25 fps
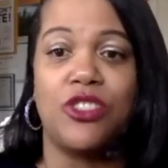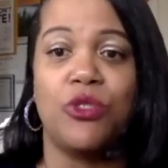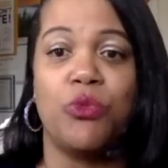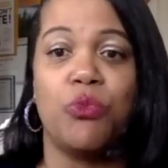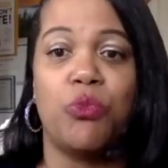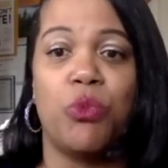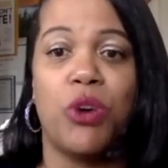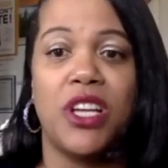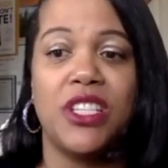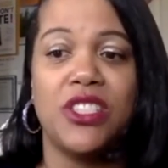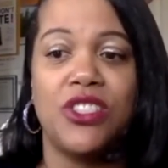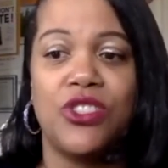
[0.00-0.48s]
You
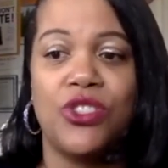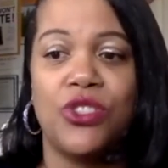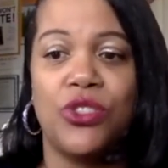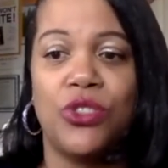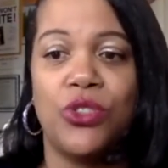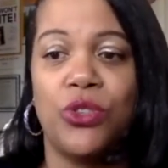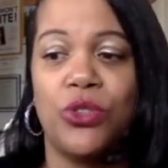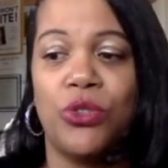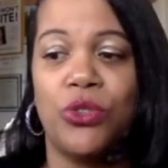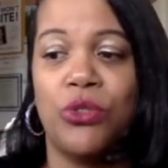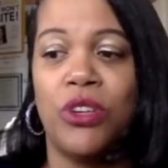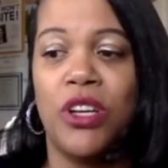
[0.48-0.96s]
want
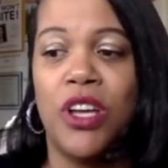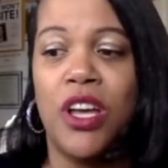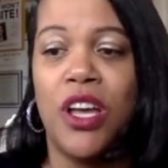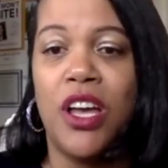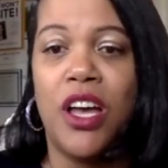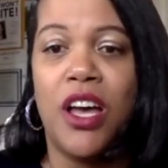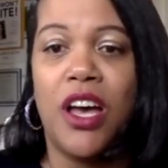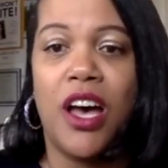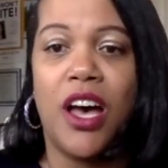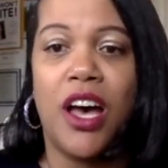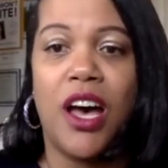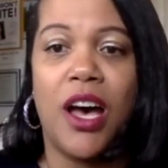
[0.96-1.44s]
to
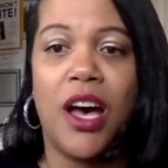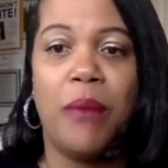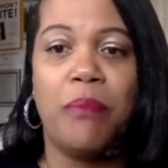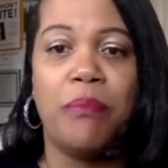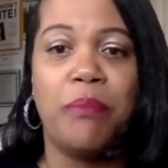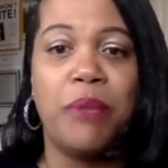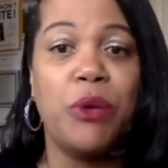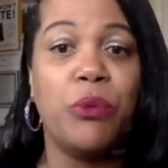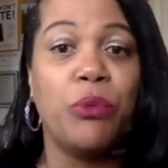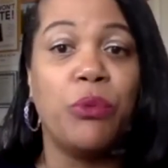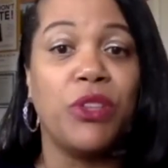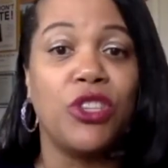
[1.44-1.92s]
um,
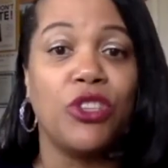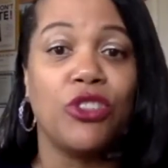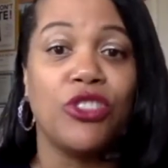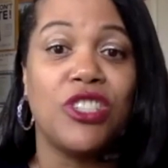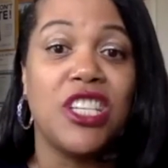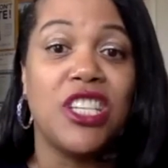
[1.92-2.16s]
meet with your